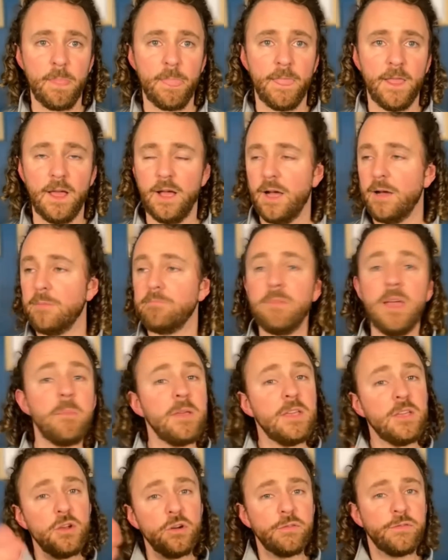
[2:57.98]
Maybe
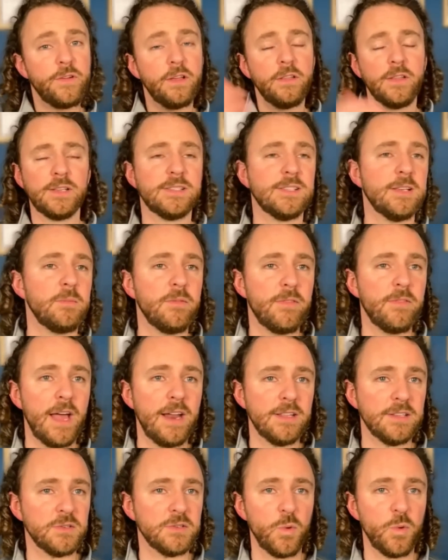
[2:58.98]
you're feeling some of that
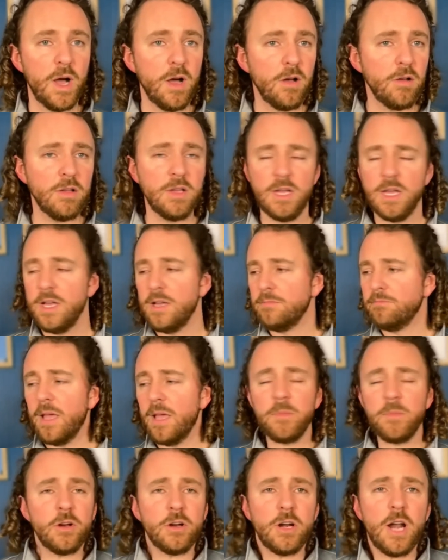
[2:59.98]
as well.
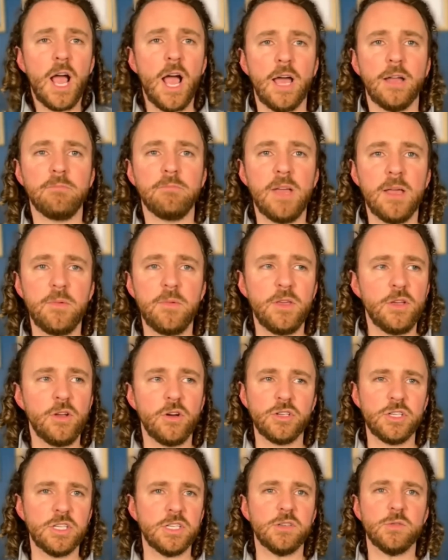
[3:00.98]
Maybe you're not. Maybe you're
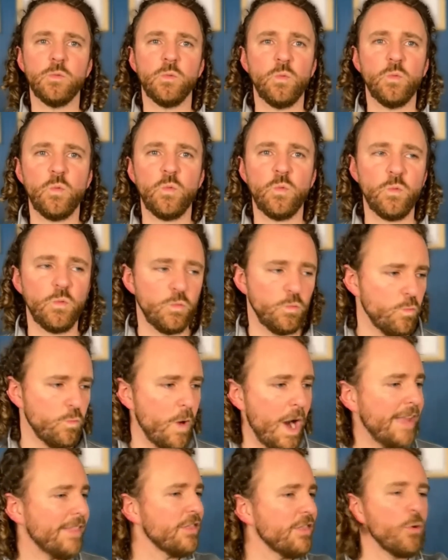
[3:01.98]
just
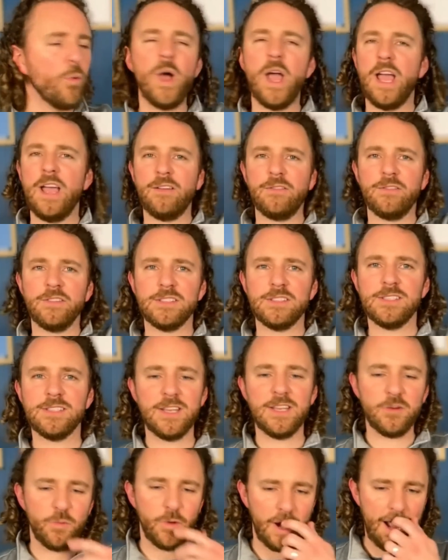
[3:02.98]
riding the wave and
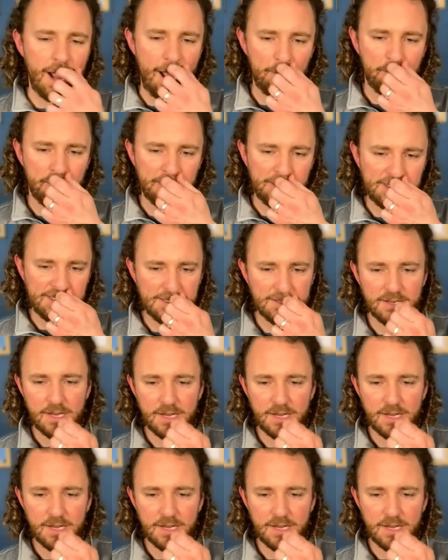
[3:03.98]
seeing what happens.